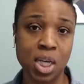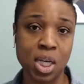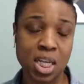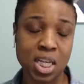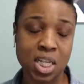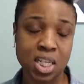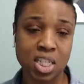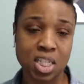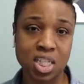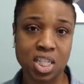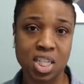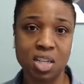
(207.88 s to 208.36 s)

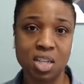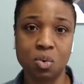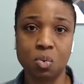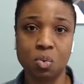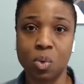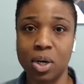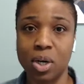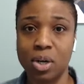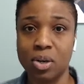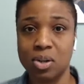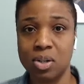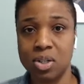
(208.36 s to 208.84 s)
see
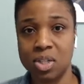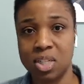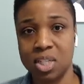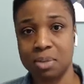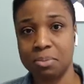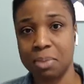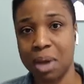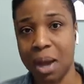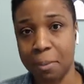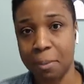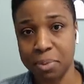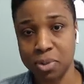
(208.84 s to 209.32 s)
where are some
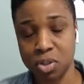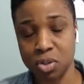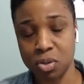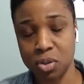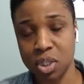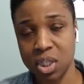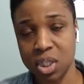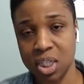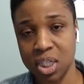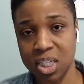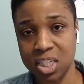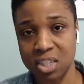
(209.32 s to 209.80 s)

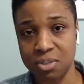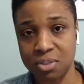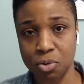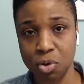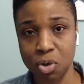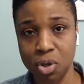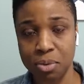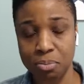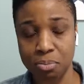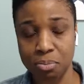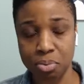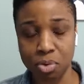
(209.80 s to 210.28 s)
opportunities
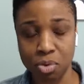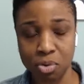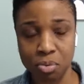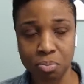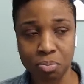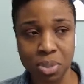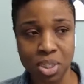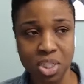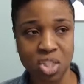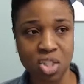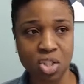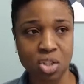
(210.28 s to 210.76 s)
for
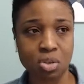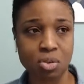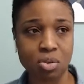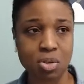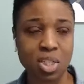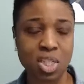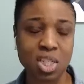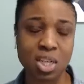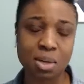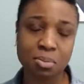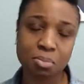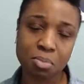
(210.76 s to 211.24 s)
improvement. So in
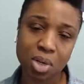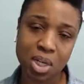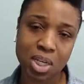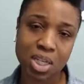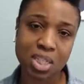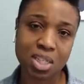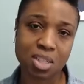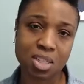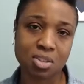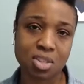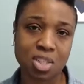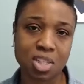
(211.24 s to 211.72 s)
some
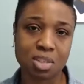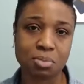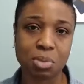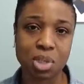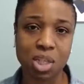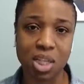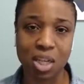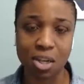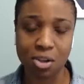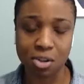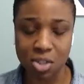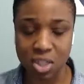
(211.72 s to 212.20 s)
ways there's
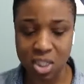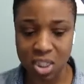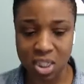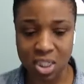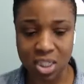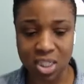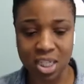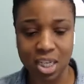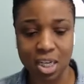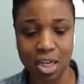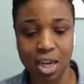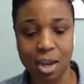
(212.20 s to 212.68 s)

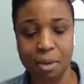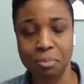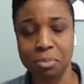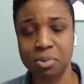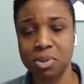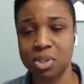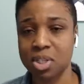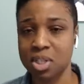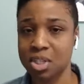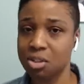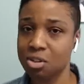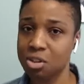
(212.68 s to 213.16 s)
similarities. Like I'm
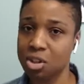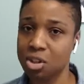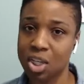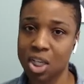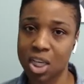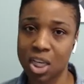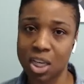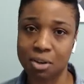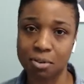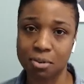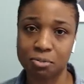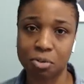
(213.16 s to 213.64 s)
still
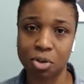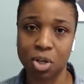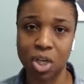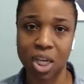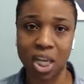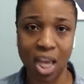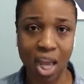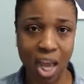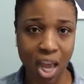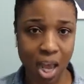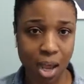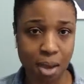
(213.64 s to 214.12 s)
looking for
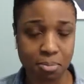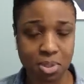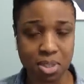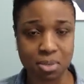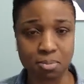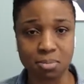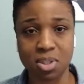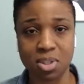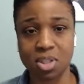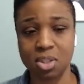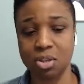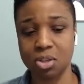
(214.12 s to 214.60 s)
gaps.
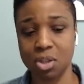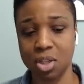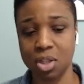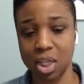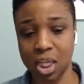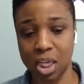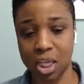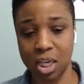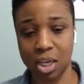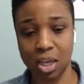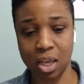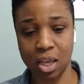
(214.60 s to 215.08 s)
I'm still
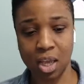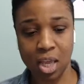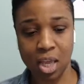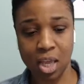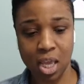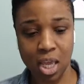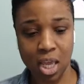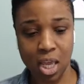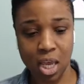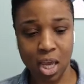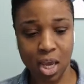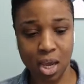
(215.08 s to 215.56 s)
looking
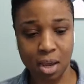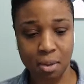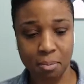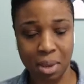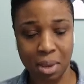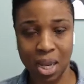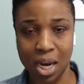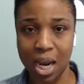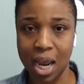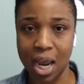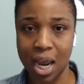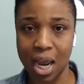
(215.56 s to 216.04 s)

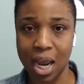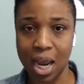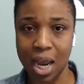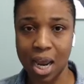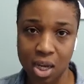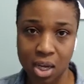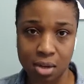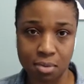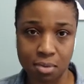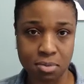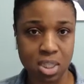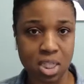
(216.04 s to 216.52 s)
at
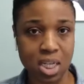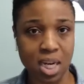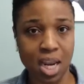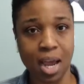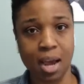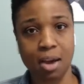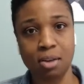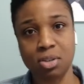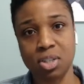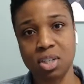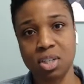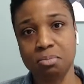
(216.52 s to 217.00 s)
outcomes and
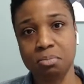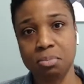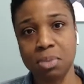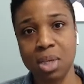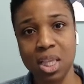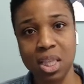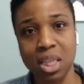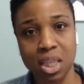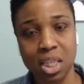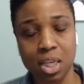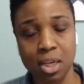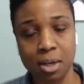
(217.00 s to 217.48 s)
how to
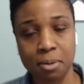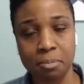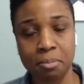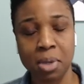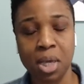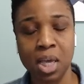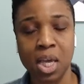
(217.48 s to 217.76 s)
meet them.